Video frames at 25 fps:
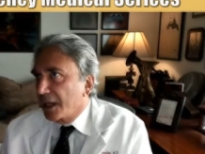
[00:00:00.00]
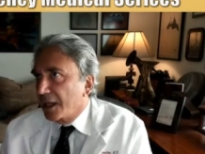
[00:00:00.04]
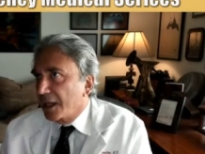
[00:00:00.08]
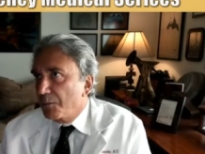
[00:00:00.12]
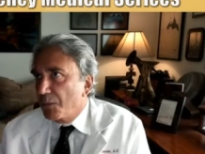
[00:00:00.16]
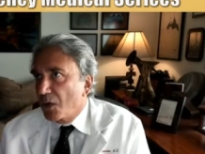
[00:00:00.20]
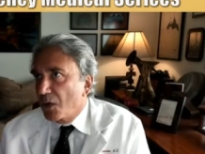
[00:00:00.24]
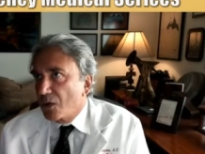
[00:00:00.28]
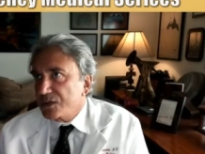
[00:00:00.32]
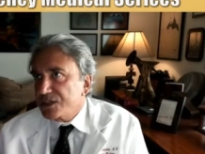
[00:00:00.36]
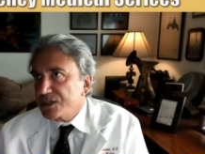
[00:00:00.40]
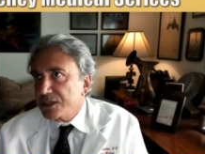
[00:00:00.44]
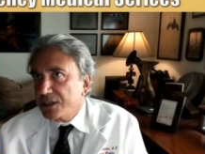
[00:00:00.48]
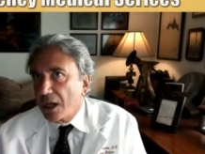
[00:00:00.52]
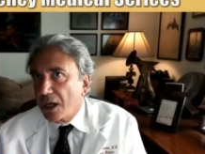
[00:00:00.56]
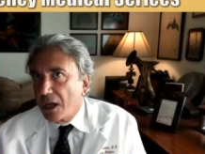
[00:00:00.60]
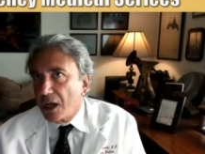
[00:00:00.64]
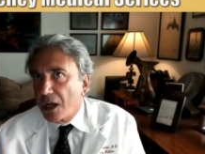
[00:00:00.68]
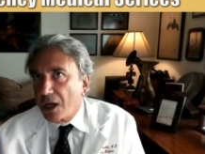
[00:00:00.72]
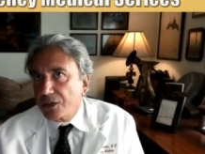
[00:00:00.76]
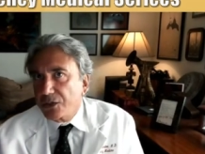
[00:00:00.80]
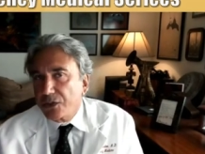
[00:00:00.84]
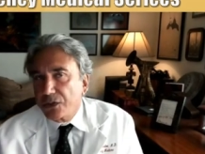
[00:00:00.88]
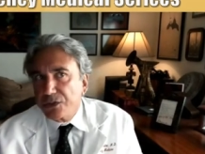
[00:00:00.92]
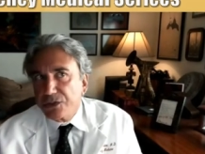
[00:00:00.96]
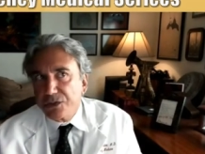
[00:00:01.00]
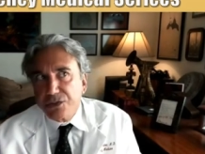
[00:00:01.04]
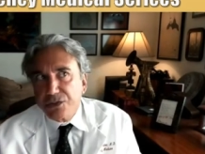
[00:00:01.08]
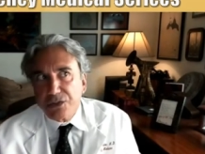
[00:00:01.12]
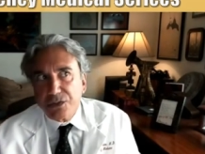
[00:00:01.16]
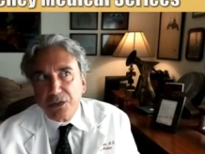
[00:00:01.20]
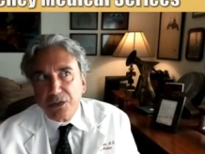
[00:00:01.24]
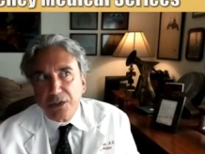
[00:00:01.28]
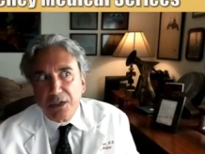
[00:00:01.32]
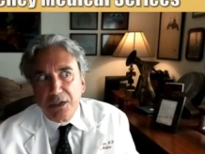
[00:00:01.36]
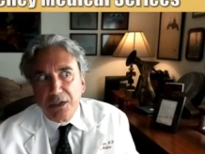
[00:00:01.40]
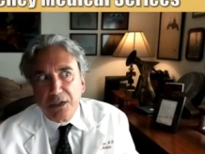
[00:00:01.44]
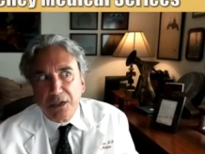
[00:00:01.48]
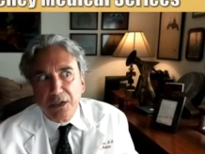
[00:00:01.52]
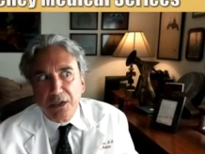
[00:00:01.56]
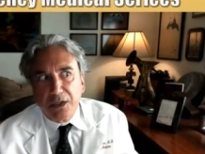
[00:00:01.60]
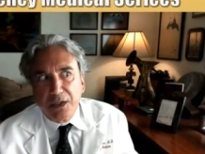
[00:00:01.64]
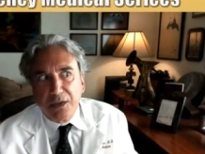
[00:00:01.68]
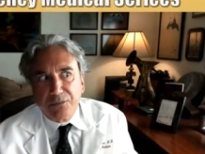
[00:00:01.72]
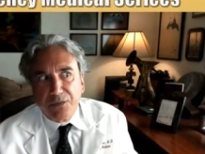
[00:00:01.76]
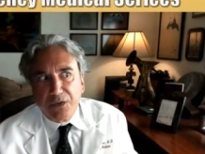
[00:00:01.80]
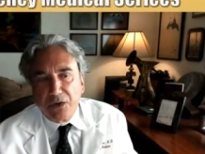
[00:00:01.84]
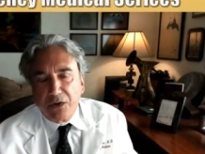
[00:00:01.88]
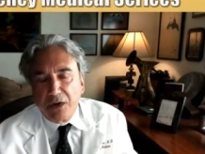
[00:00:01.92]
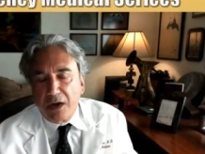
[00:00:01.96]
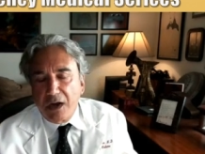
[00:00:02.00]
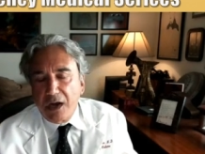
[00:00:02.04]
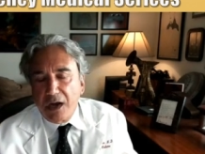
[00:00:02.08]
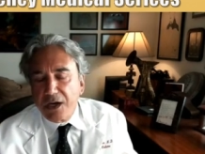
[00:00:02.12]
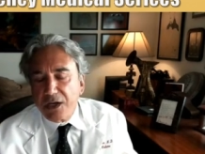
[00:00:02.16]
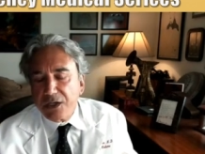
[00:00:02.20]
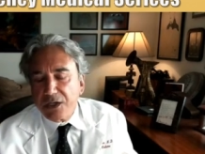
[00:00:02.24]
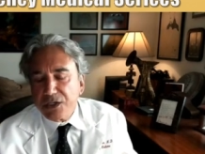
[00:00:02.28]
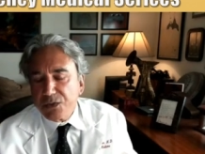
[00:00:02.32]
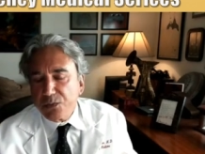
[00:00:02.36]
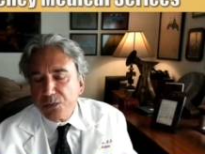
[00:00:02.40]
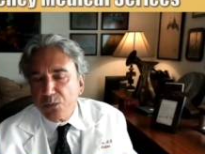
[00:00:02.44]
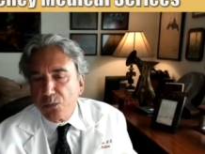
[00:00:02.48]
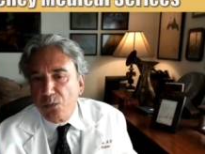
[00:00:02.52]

most doctors, if they're honest,